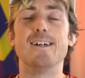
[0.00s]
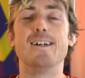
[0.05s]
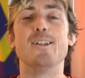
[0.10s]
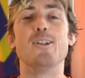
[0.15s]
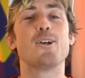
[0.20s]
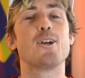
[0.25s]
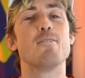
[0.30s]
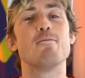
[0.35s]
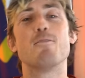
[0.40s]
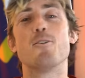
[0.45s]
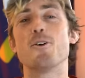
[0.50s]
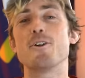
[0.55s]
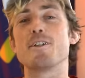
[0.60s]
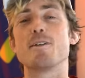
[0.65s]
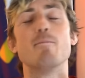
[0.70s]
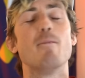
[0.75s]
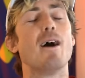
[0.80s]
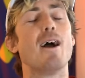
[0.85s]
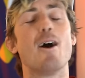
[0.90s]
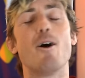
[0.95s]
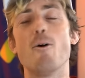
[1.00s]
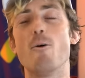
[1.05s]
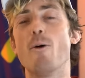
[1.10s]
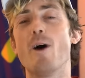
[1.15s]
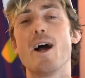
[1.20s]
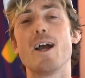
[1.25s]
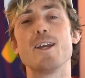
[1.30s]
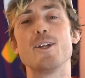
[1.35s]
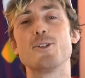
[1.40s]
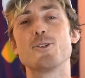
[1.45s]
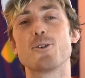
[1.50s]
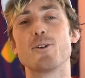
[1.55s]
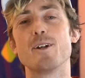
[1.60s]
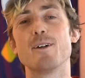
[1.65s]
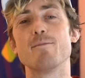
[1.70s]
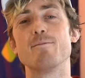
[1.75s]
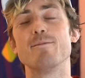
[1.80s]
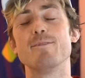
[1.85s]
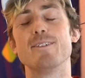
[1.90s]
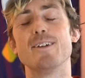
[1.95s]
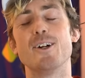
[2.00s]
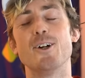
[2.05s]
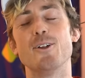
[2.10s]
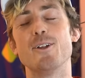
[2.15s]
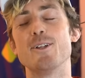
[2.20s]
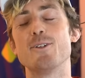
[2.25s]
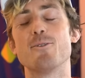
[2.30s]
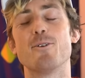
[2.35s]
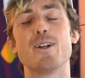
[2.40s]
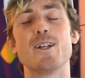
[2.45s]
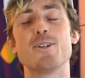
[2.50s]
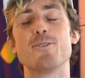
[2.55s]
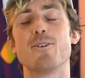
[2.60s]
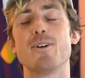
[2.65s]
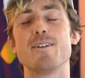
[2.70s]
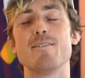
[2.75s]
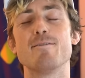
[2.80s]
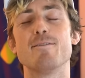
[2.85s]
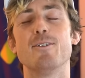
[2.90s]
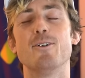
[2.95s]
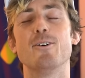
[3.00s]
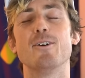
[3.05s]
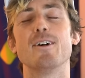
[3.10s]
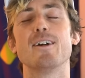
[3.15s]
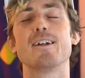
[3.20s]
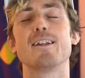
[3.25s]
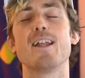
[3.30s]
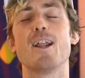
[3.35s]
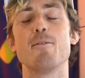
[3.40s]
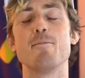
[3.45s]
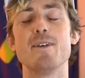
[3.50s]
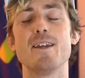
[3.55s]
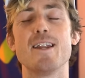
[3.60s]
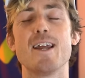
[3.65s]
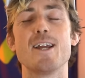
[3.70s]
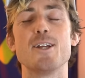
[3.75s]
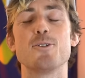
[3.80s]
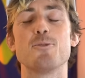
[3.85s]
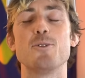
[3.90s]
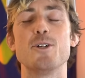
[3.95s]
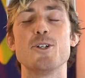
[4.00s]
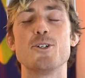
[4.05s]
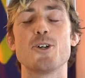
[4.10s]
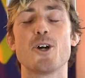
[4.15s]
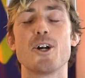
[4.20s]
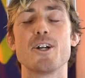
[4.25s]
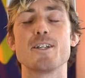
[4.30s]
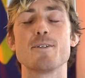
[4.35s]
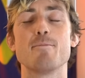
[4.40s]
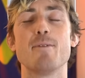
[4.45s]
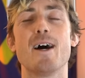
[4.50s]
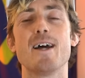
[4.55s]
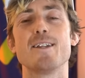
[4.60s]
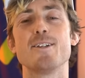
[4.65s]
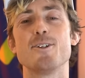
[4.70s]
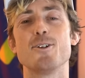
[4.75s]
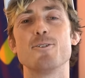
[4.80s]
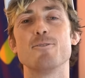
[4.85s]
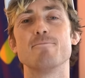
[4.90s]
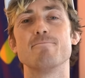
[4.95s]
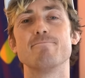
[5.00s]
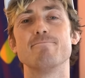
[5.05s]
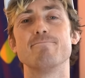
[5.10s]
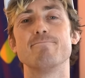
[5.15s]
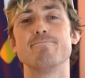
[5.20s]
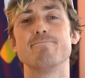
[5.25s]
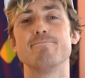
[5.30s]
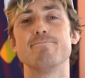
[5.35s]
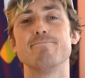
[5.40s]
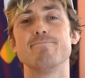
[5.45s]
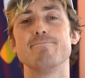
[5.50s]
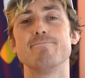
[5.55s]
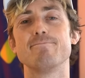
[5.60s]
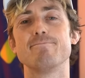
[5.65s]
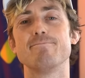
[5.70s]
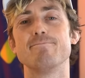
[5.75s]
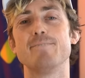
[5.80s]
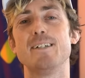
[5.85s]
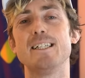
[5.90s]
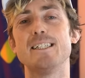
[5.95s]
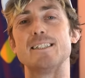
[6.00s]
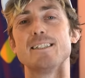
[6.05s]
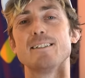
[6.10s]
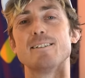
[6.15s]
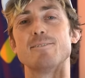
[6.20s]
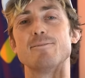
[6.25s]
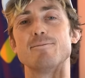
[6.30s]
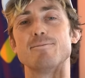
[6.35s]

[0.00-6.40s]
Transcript: Looking forward to my Hawaii trip early 2024. That'll be a nice recharge spot too. Peace.